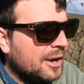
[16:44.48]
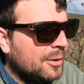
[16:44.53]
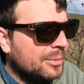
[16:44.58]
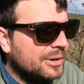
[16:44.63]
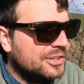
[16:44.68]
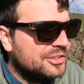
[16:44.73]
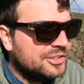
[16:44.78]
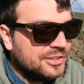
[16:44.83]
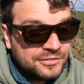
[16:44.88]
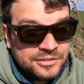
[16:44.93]

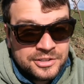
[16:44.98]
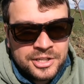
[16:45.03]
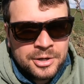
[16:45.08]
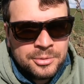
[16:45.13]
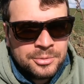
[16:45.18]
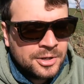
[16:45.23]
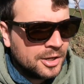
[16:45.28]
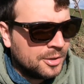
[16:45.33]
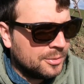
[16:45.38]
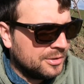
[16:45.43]
which, if you
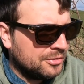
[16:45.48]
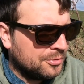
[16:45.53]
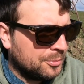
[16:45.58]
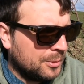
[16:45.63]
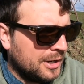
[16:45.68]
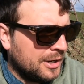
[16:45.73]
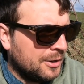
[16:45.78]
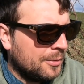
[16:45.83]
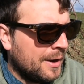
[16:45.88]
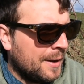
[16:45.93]
don't know, is
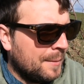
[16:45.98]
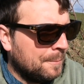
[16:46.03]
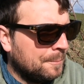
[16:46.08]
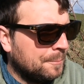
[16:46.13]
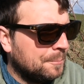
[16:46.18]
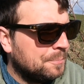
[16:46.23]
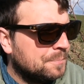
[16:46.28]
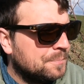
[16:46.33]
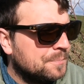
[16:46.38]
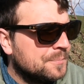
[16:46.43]
where
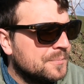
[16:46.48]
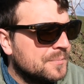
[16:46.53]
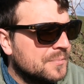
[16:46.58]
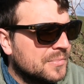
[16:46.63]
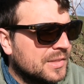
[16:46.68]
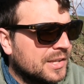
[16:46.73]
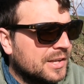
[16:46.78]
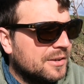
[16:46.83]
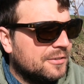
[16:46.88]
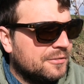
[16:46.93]

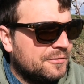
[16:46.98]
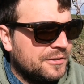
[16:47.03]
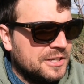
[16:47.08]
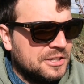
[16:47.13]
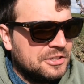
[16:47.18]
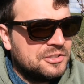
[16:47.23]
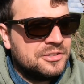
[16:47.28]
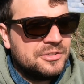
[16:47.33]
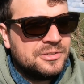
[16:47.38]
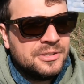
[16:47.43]

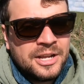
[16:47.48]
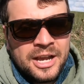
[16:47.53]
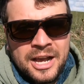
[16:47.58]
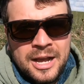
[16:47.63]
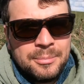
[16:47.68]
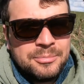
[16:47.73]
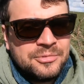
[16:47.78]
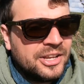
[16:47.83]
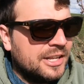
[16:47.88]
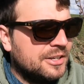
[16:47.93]
fish,
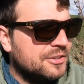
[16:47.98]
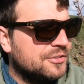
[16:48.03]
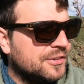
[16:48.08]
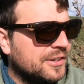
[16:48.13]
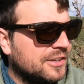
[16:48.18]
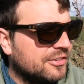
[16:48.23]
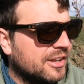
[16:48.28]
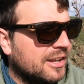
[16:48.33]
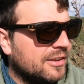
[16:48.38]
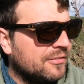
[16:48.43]
carp, tench,
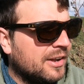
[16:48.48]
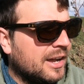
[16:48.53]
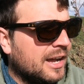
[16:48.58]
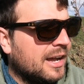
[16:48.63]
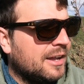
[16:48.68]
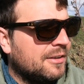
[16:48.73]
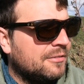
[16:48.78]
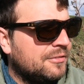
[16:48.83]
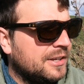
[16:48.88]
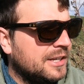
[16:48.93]
things like
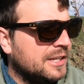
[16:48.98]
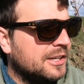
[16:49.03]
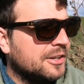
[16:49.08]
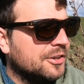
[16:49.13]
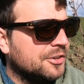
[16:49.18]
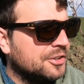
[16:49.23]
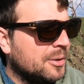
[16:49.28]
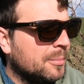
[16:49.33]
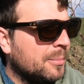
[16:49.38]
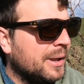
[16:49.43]
that are feeding
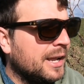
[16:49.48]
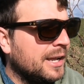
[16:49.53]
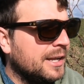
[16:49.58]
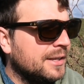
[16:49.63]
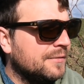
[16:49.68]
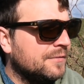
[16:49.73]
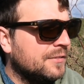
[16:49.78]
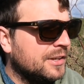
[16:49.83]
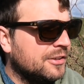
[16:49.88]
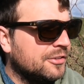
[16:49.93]
on your
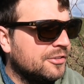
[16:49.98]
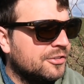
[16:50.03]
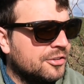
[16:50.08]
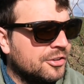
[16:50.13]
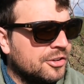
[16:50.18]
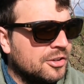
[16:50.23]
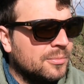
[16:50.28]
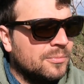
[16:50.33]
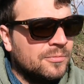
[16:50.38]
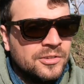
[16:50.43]
bait. They
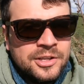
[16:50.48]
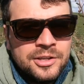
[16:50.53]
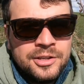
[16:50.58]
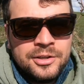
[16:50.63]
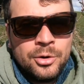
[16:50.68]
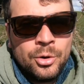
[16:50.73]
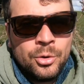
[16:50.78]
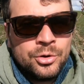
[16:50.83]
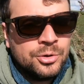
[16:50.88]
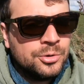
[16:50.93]
disturb
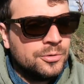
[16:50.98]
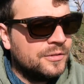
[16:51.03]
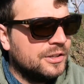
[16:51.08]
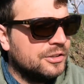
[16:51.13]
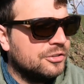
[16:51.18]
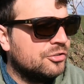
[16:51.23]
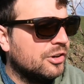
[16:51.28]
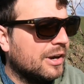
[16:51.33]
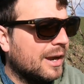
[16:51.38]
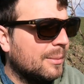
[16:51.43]
the oil
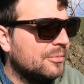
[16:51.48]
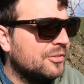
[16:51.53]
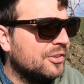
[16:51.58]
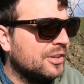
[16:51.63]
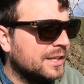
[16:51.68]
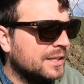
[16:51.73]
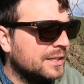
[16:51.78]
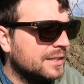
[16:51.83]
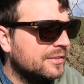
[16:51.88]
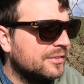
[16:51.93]
that's trapped
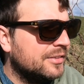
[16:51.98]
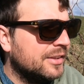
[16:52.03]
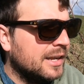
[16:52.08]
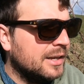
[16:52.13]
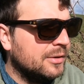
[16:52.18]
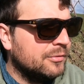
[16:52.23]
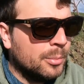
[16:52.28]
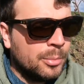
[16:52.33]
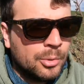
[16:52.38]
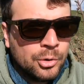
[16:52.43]
in,
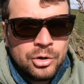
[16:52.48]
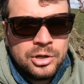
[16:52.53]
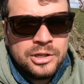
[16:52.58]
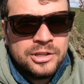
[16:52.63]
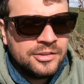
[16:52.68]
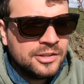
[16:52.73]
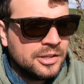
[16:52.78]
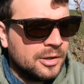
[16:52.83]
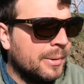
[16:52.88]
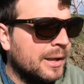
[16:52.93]
say, the
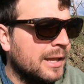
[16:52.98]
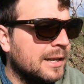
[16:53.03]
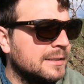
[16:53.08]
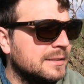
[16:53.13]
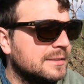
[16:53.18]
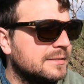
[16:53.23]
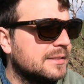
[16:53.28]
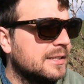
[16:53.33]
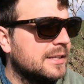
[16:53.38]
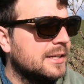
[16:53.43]
boilies and the
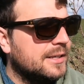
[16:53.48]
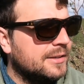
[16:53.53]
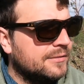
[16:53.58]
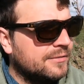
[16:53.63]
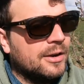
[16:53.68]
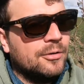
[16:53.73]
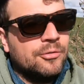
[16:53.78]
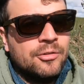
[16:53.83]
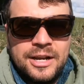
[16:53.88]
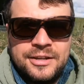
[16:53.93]
pellets.
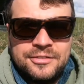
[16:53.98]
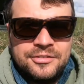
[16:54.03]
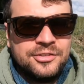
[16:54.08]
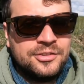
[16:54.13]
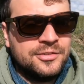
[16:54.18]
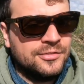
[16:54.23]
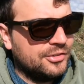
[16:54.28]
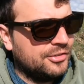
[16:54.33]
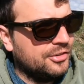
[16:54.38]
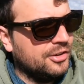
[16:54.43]
That rises
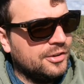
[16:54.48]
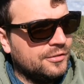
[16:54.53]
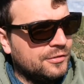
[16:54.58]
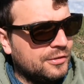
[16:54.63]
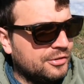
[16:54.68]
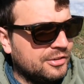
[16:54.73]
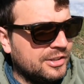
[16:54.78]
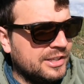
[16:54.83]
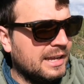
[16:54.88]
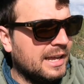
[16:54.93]
to the
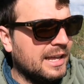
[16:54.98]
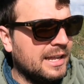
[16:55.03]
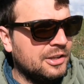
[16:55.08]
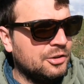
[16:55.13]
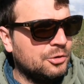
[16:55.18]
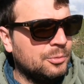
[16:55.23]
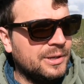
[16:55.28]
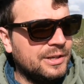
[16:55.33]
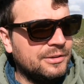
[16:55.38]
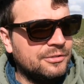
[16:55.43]
surface and you get a
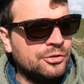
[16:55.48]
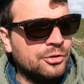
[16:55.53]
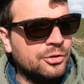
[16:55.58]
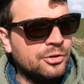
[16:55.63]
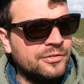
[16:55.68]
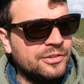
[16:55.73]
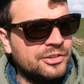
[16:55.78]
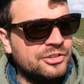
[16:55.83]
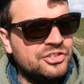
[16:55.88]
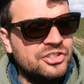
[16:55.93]
little bit of
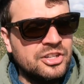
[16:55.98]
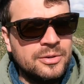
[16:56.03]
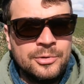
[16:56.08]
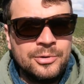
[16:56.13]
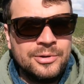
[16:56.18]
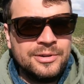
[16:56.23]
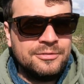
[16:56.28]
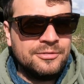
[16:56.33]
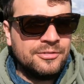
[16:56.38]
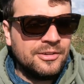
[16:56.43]
sort of a
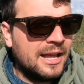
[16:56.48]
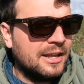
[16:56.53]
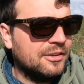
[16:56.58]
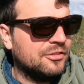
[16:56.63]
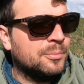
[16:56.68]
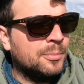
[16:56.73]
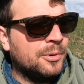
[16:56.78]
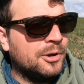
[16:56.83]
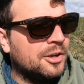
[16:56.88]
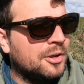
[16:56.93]
shimmery flat
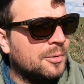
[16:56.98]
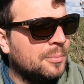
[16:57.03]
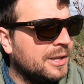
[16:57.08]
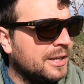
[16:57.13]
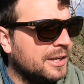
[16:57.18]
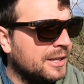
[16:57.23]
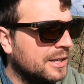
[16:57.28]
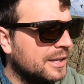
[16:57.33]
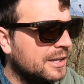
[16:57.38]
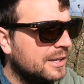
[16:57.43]
spot
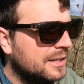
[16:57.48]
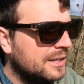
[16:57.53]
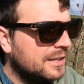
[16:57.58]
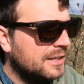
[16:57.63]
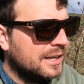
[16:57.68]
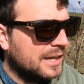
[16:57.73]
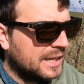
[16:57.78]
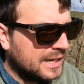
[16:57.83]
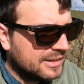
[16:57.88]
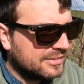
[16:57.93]
appear,
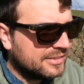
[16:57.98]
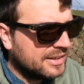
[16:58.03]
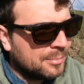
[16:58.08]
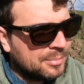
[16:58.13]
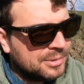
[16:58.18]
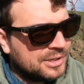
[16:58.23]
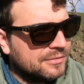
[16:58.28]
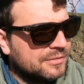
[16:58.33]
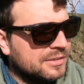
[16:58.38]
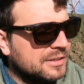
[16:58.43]
and that's
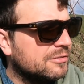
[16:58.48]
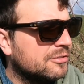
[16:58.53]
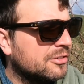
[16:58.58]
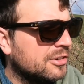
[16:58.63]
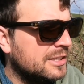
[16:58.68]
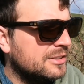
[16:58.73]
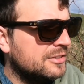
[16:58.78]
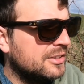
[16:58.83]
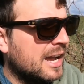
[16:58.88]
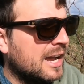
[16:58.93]
happened I think
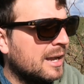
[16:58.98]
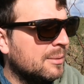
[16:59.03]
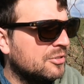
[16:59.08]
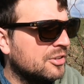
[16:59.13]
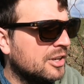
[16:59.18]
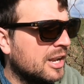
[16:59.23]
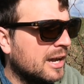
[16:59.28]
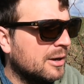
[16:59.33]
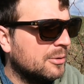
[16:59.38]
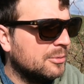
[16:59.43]
3
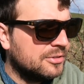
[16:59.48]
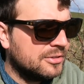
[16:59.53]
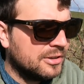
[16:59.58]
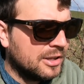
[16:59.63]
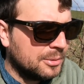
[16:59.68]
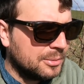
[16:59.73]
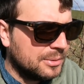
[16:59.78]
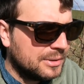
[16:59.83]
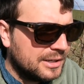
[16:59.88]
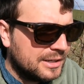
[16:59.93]
times now.
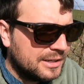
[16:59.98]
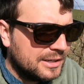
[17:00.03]
So